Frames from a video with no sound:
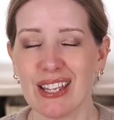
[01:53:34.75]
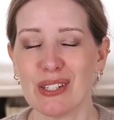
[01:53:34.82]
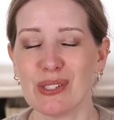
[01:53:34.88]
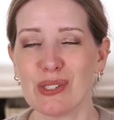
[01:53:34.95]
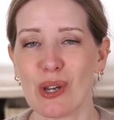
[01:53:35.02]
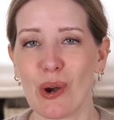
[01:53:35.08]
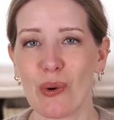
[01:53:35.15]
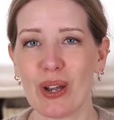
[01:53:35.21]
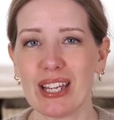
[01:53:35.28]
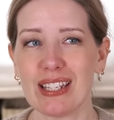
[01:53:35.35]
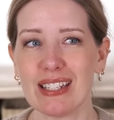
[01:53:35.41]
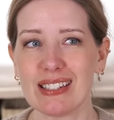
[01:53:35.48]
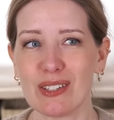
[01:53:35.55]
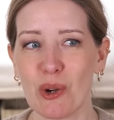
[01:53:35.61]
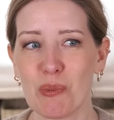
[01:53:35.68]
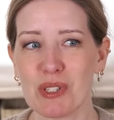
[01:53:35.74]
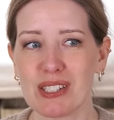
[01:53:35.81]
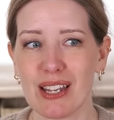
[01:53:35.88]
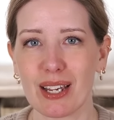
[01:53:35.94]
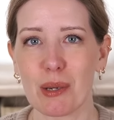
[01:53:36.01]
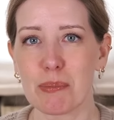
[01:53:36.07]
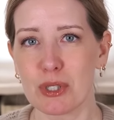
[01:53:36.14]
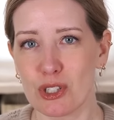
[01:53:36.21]
So it's almost
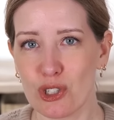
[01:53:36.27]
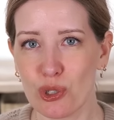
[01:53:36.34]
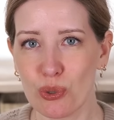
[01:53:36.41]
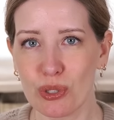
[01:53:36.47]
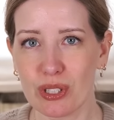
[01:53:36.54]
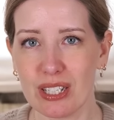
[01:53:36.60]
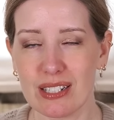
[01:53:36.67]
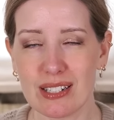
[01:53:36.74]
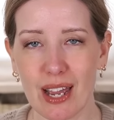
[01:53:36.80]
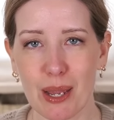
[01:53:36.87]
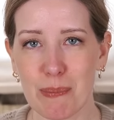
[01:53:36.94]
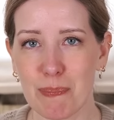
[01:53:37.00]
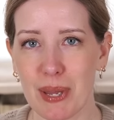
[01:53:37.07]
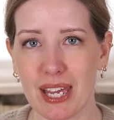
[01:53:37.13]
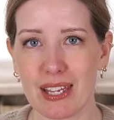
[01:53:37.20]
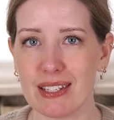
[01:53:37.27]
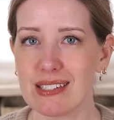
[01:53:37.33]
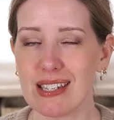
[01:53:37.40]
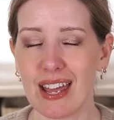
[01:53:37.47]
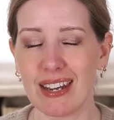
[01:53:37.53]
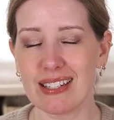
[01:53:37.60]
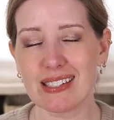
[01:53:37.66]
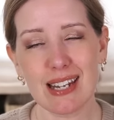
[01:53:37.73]
like a patchouli type base,
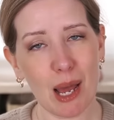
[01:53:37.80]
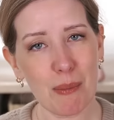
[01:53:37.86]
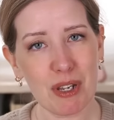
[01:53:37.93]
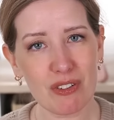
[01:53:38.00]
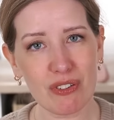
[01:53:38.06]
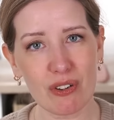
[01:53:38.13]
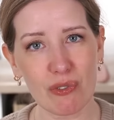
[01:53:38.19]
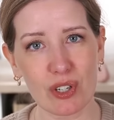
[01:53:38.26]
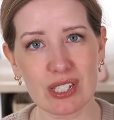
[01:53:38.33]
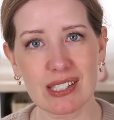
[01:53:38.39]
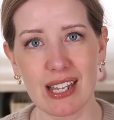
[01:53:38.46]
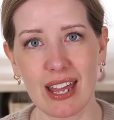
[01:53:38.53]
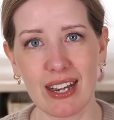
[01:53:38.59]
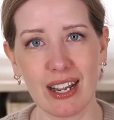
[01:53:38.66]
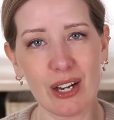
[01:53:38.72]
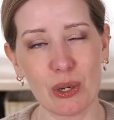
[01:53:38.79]
and it's not my favorite scent.